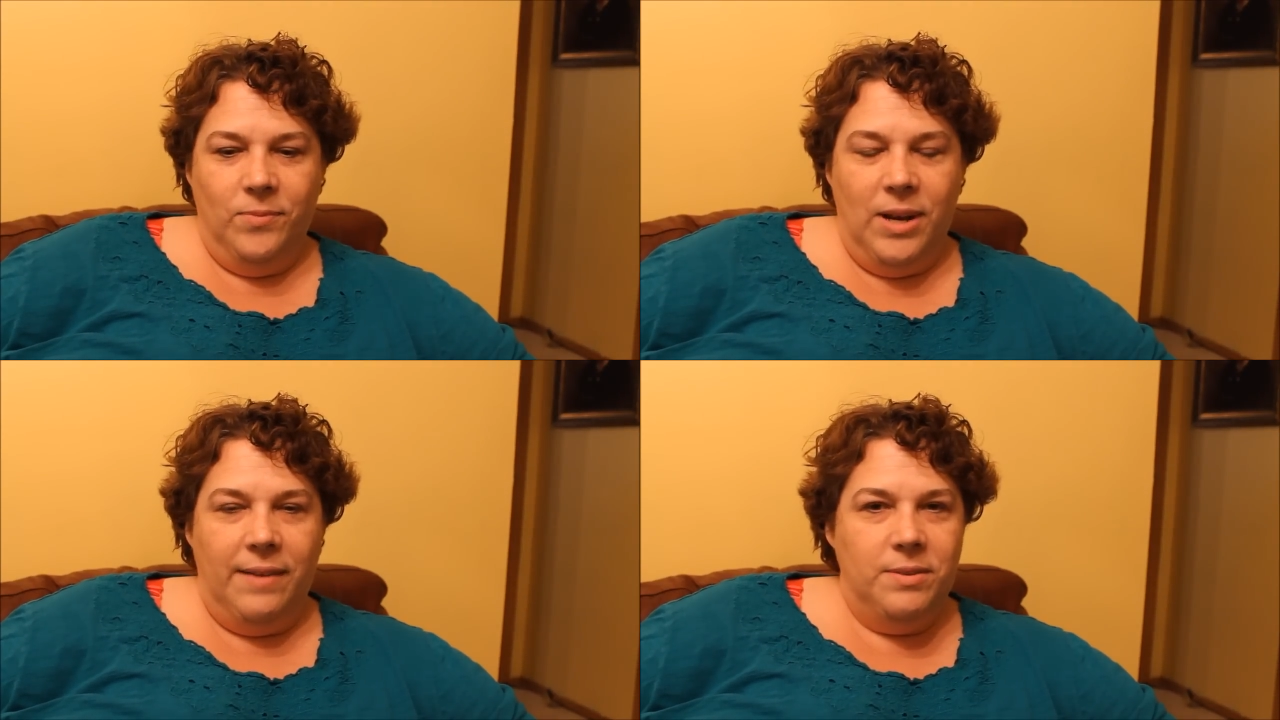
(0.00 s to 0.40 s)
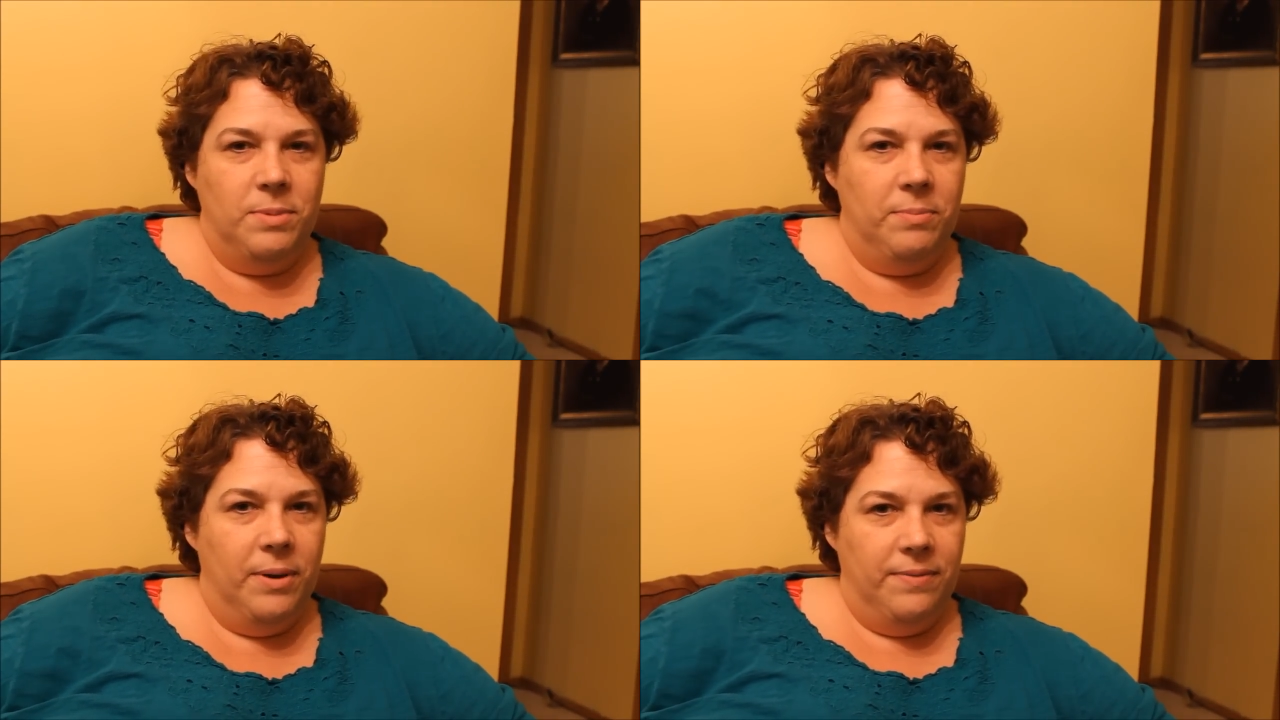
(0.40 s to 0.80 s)
would have to
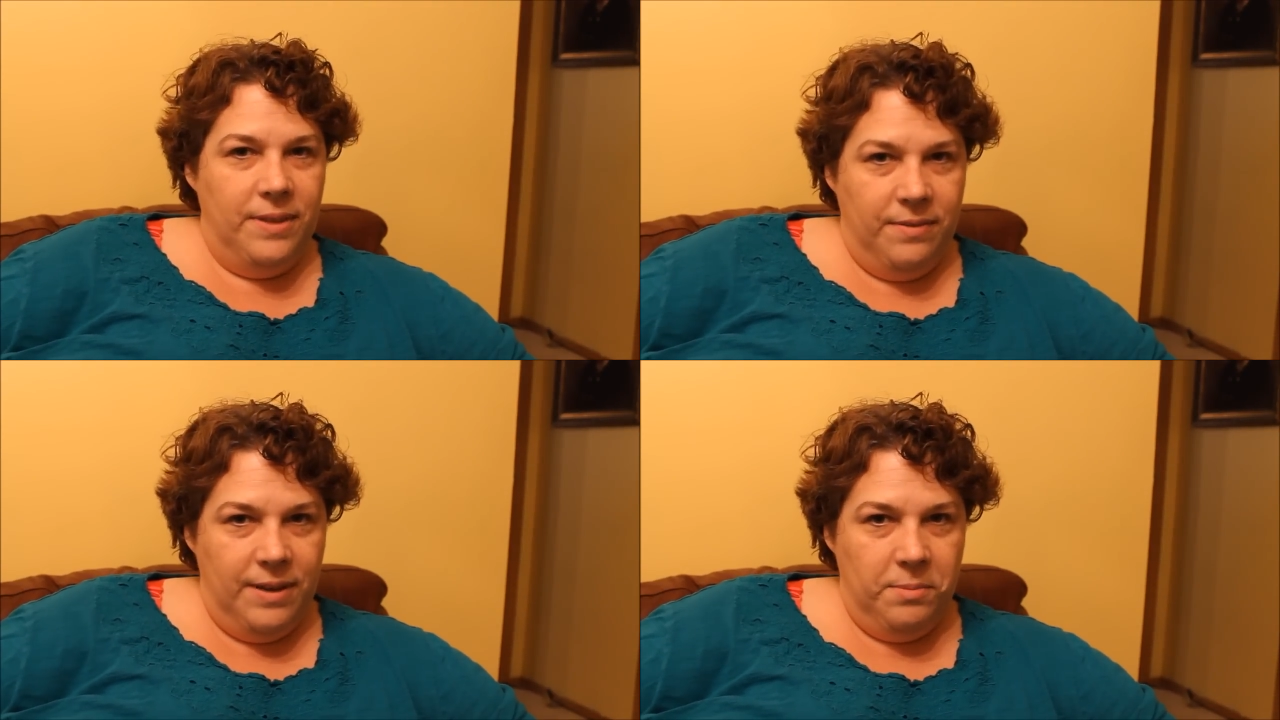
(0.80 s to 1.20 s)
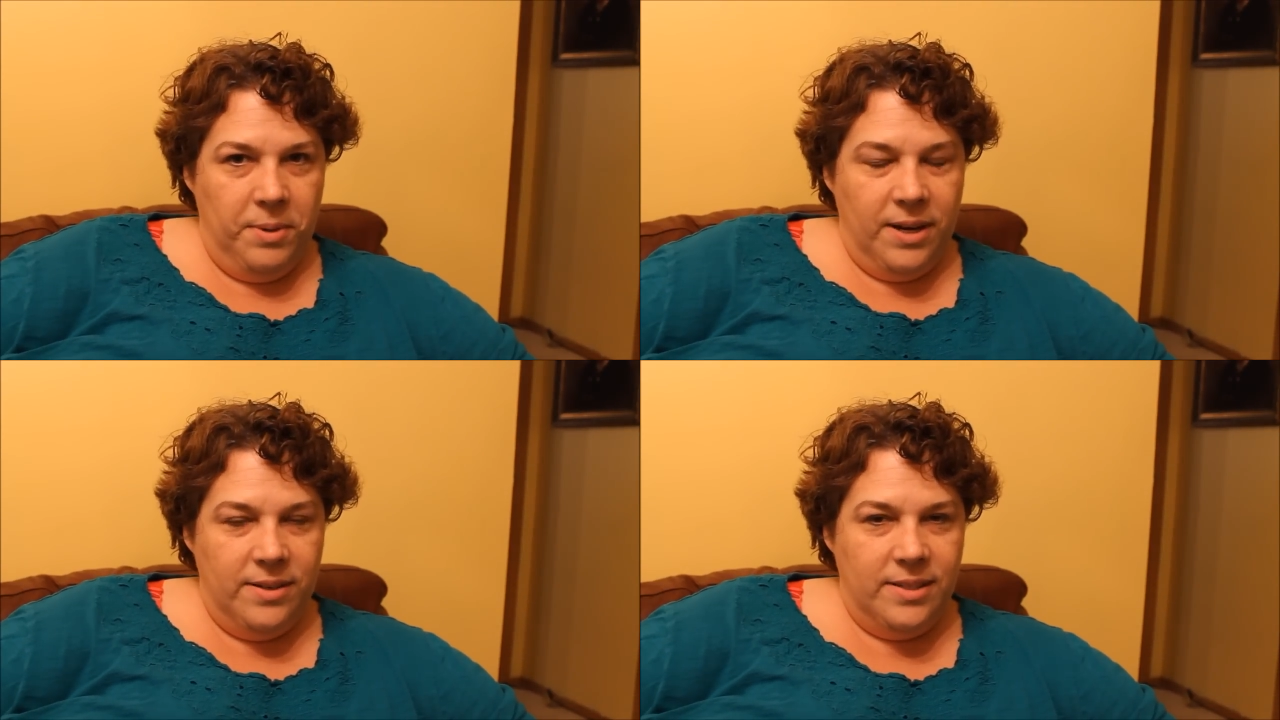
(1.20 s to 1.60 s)
be Buffy the
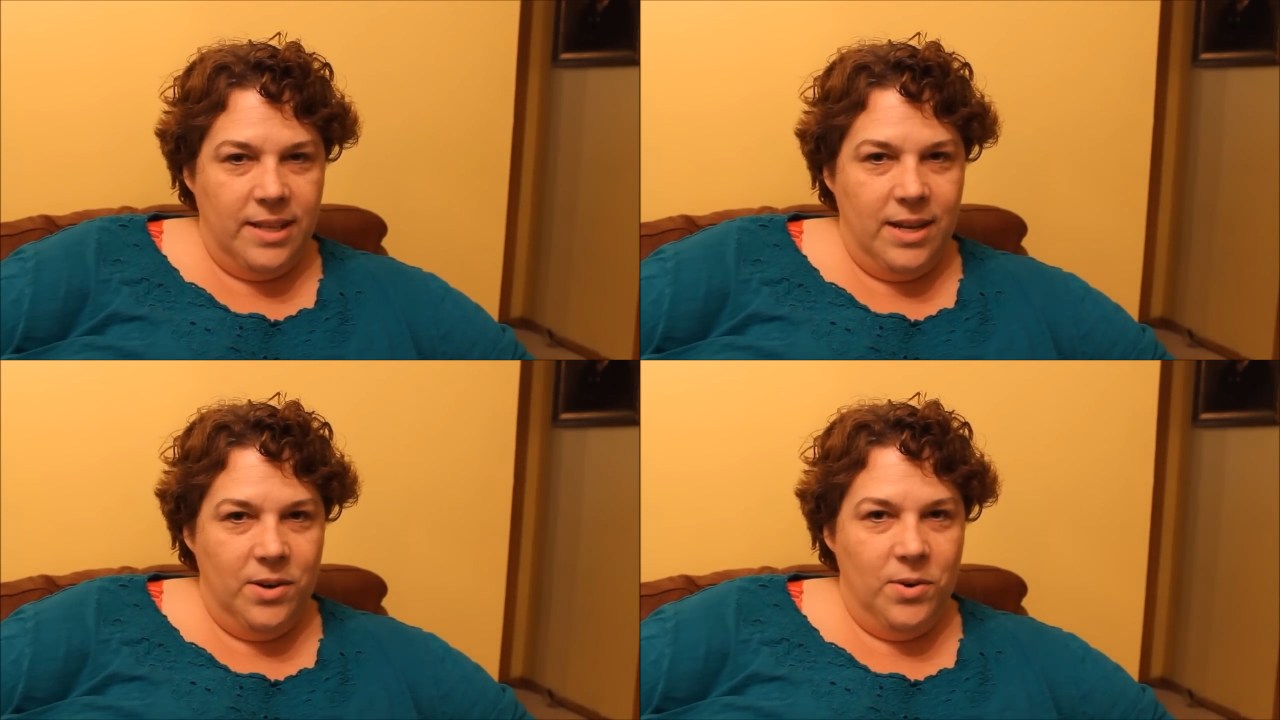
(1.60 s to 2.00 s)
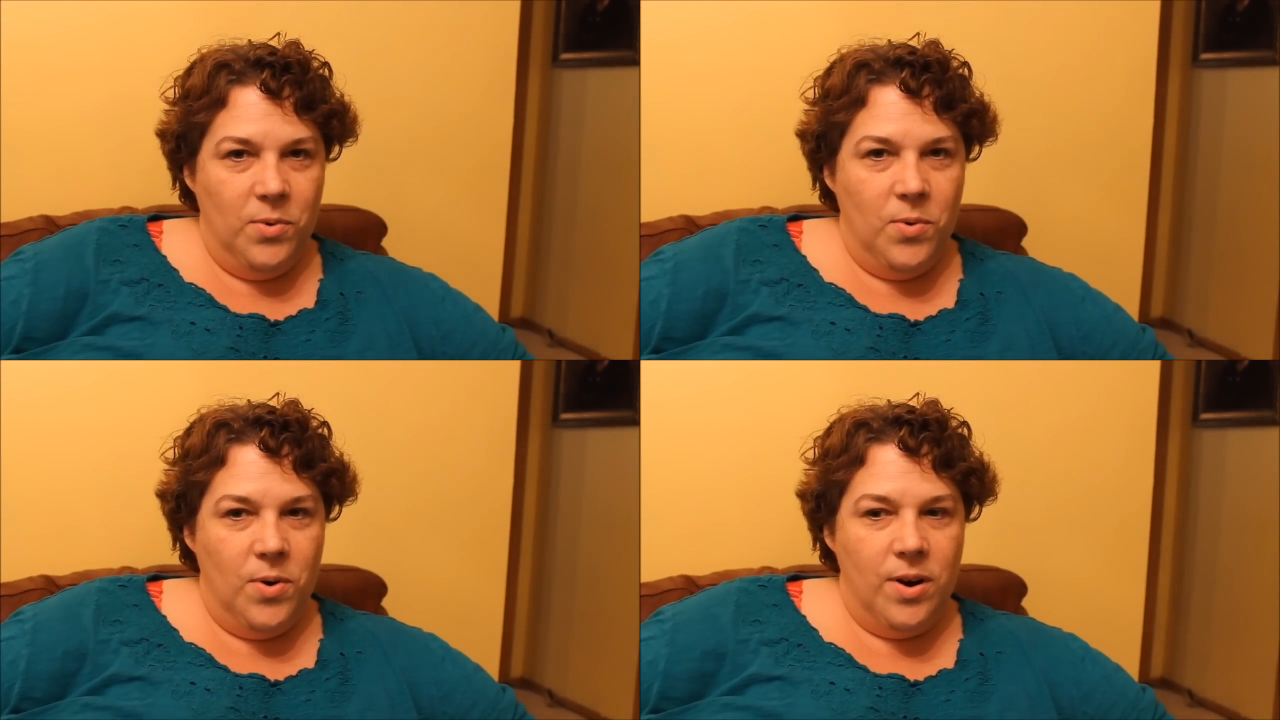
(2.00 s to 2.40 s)
Vampire Slayer
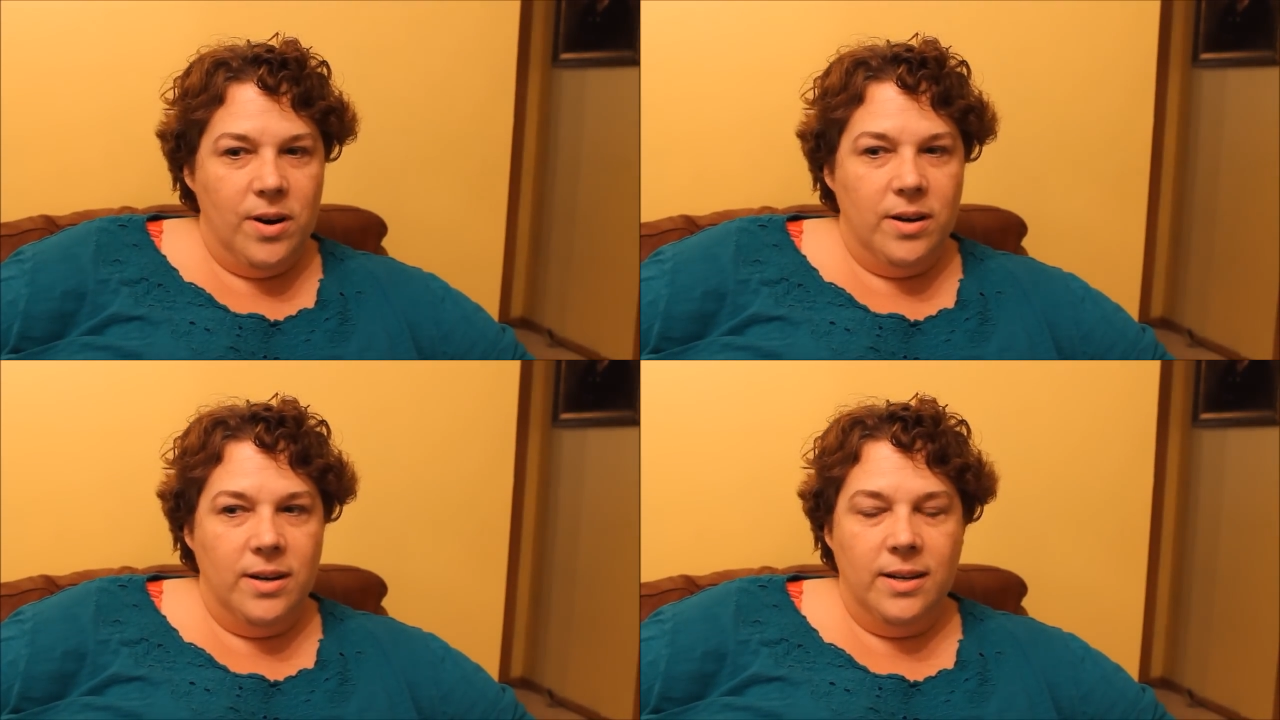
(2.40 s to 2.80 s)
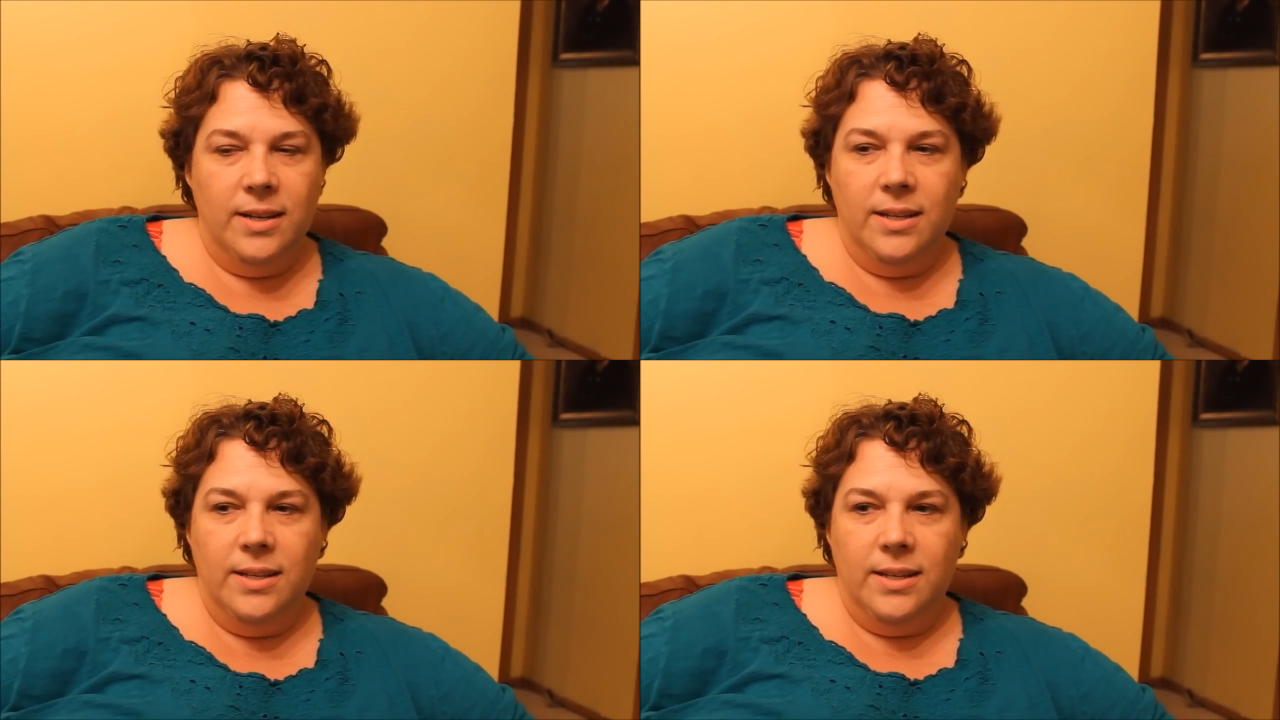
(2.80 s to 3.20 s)
or
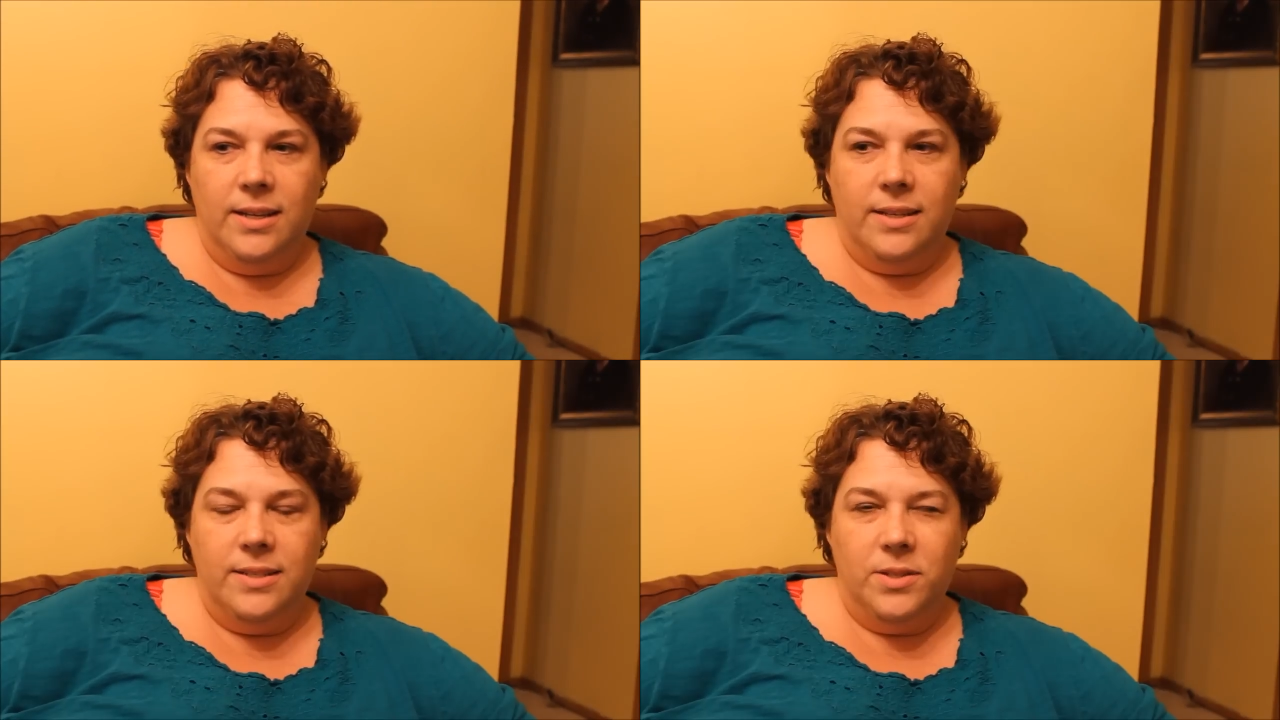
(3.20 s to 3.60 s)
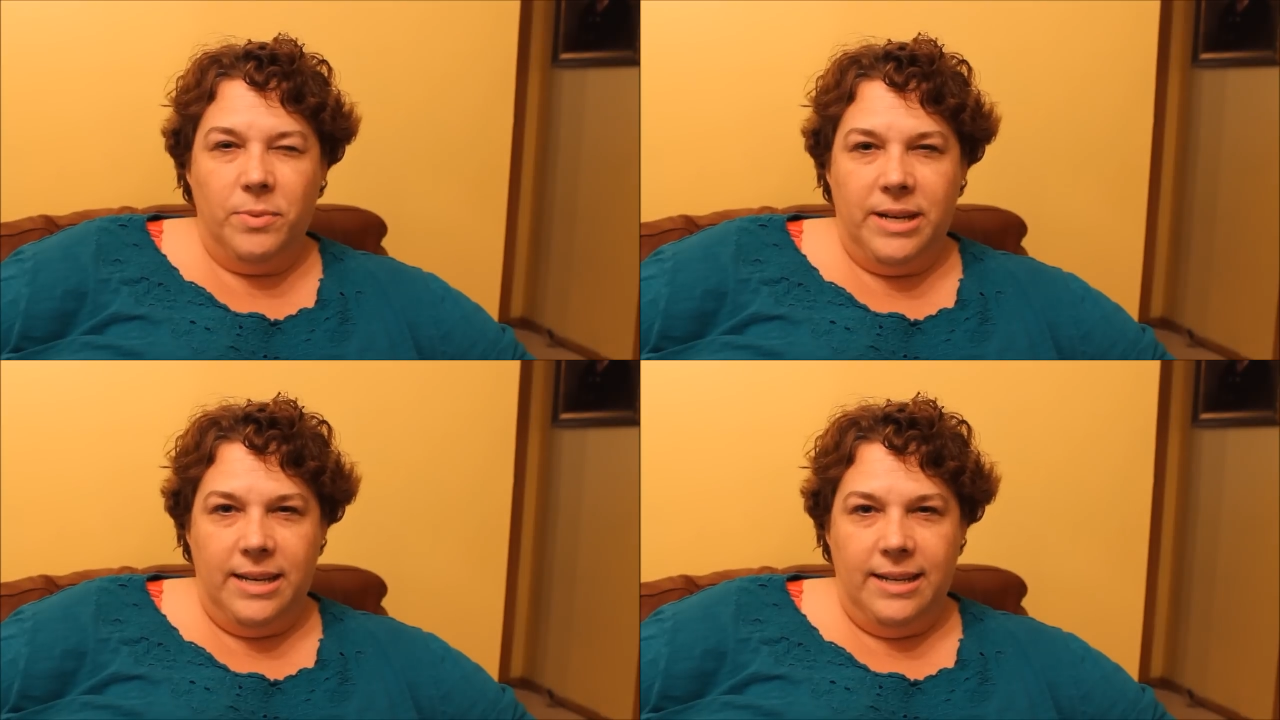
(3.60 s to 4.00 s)

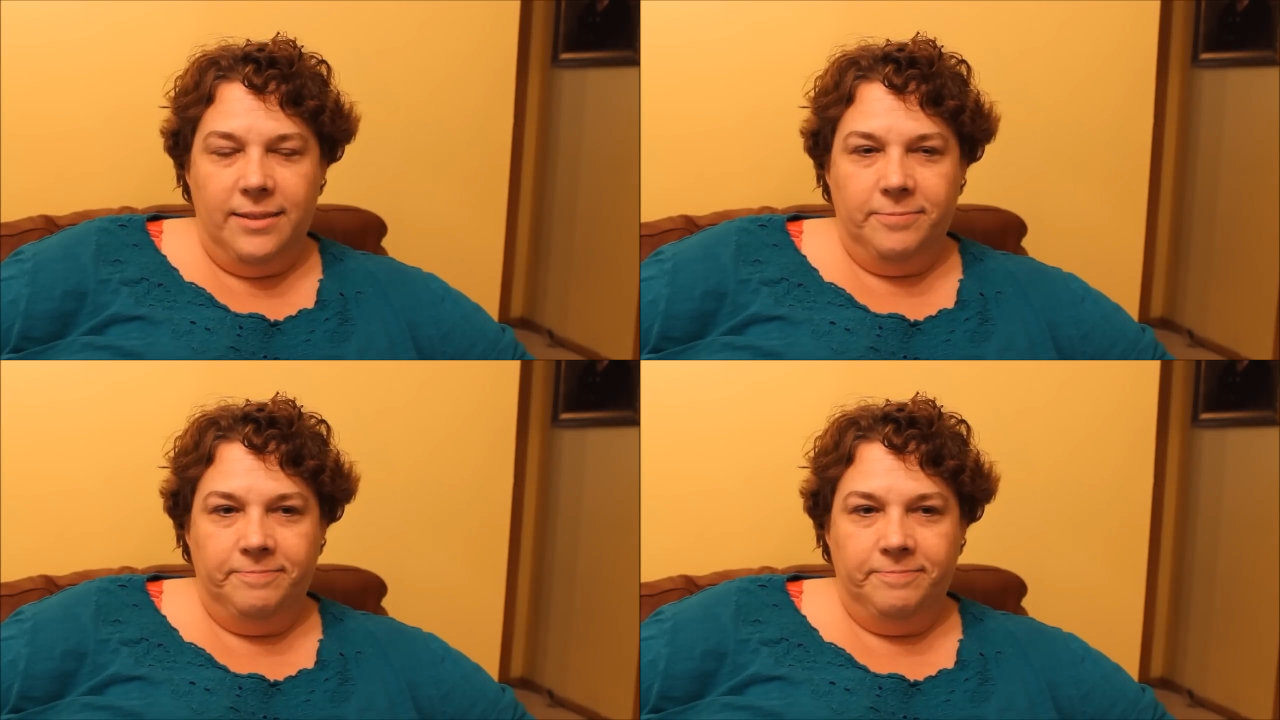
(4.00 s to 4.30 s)
Serenity.